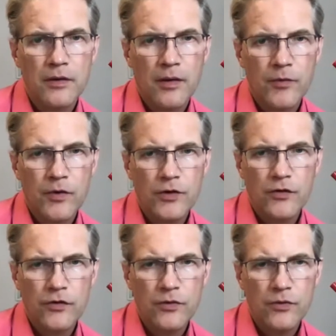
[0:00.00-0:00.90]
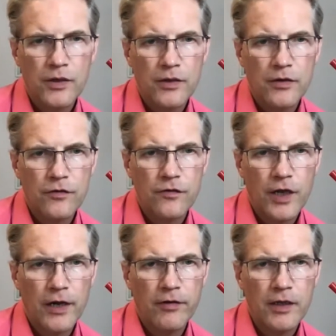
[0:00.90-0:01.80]
I'm going to do
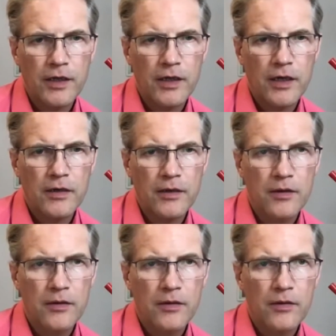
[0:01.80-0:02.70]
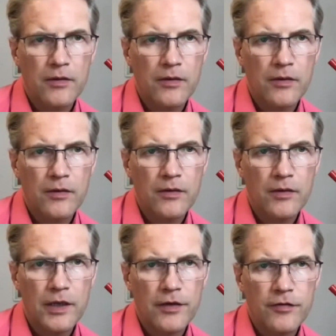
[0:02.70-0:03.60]
sharing here.
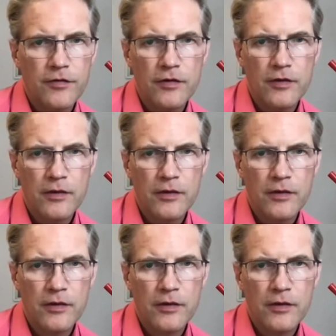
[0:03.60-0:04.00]
Yes.